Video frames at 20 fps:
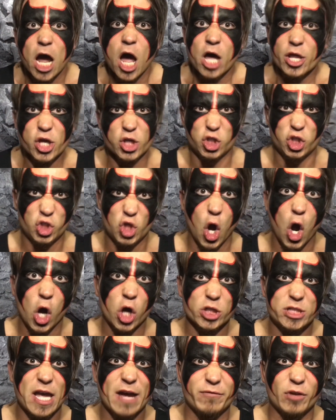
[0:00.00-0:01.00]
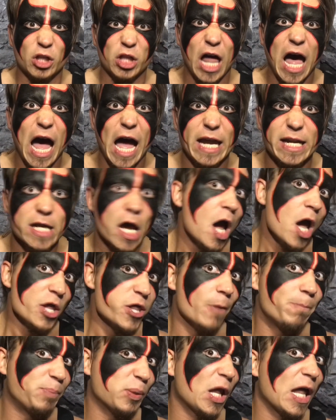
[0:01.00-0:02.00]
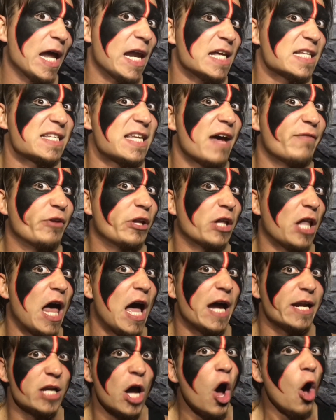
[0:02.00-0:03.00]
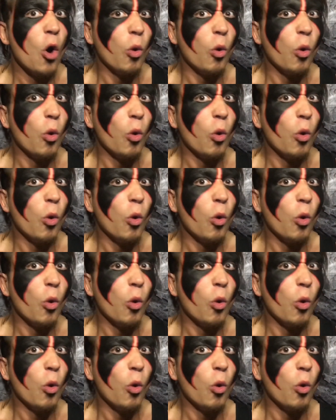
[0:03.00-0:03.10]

The stars have aligned. The planets have aligned.